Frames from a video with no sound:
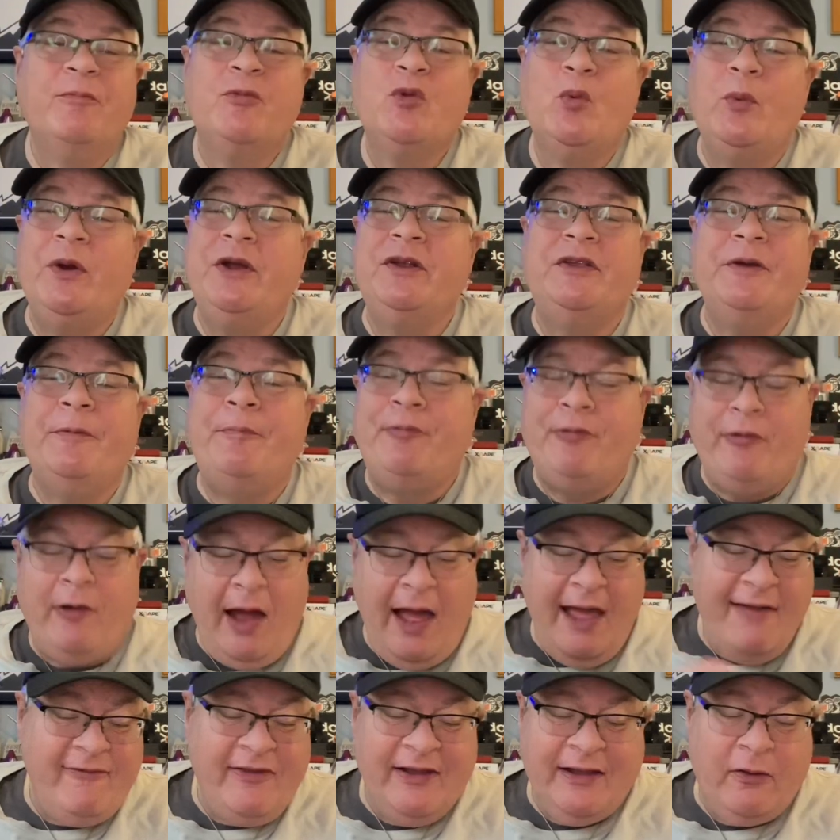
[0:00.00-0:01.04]
we're
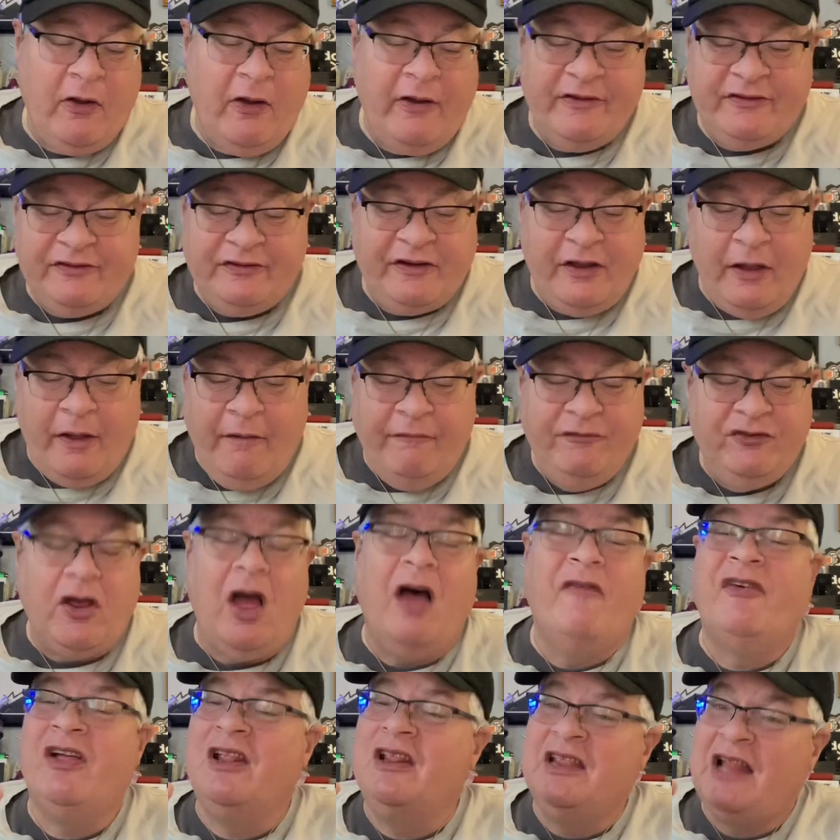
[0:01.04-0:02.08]
depriving ourselves
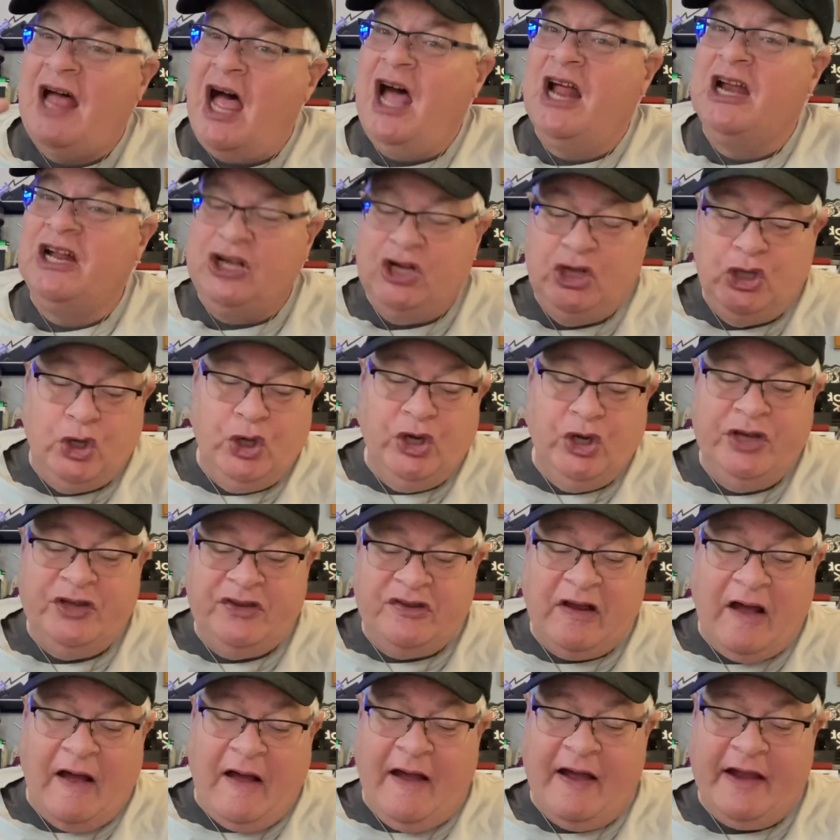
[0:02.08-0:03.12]
of a lot of good
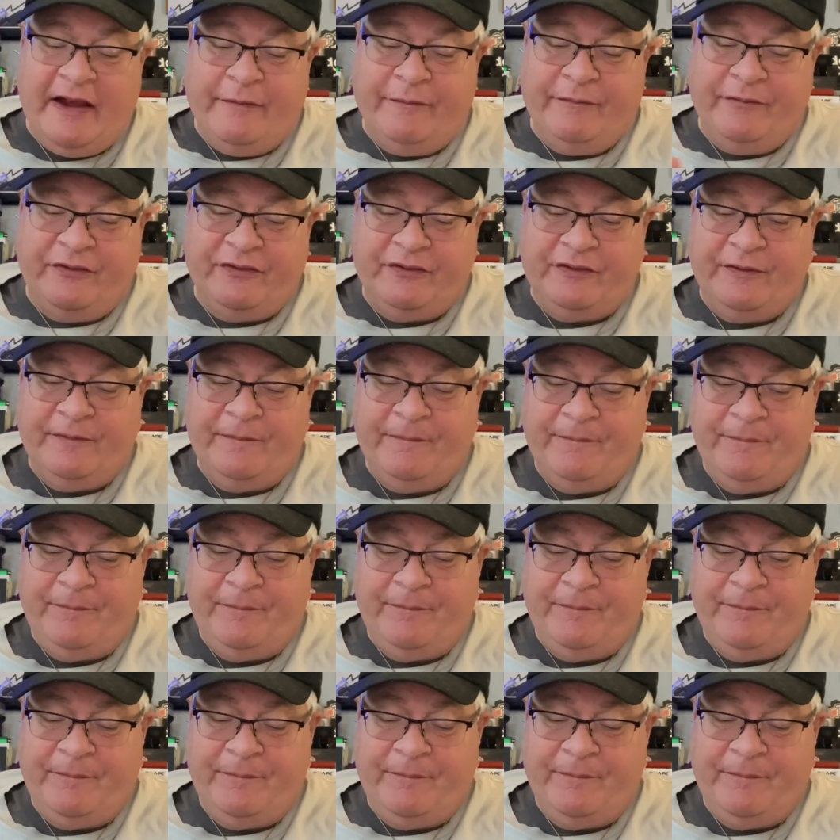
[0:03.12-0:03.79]
times.